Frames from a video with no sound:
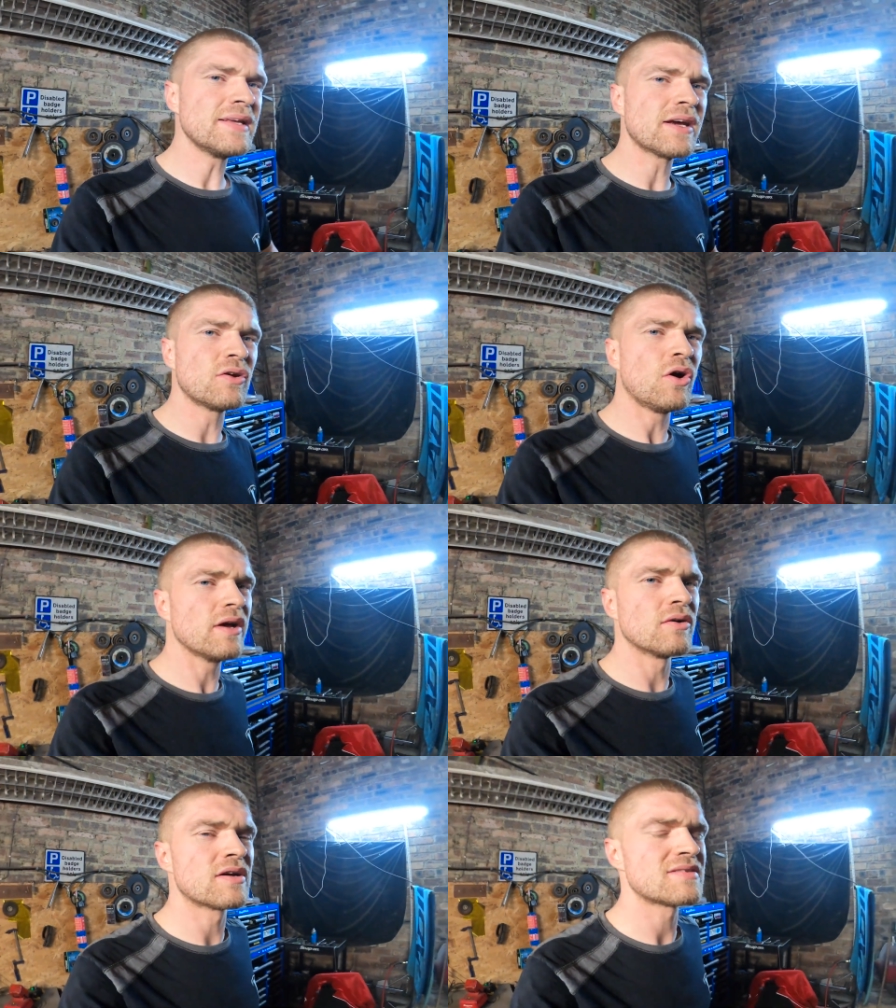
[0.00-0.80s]
leaking
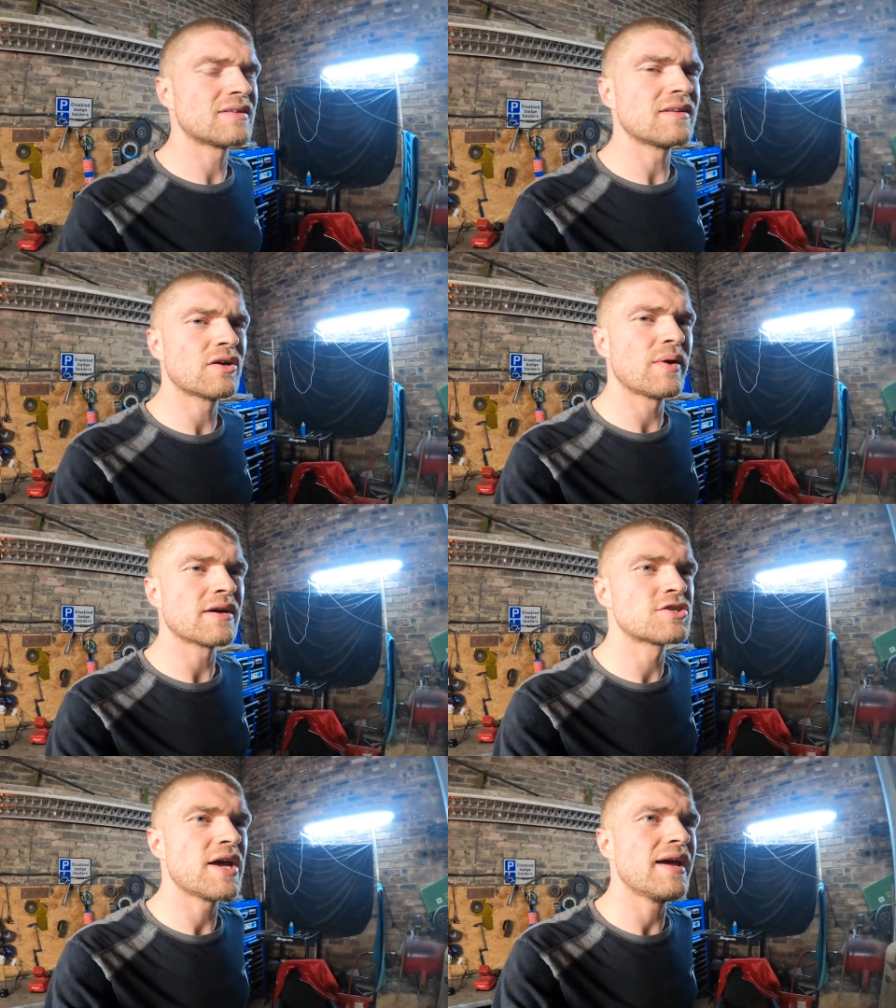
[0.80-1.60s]
oil, because I'd had a
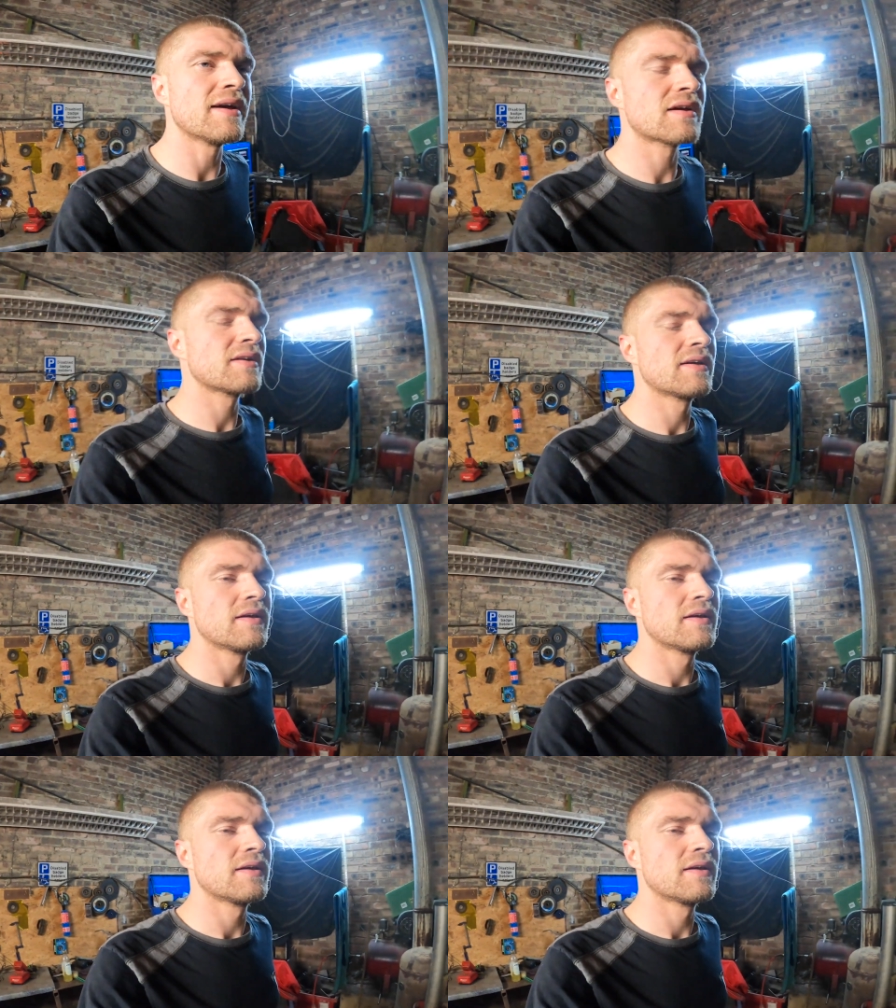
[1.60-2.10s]
quick check.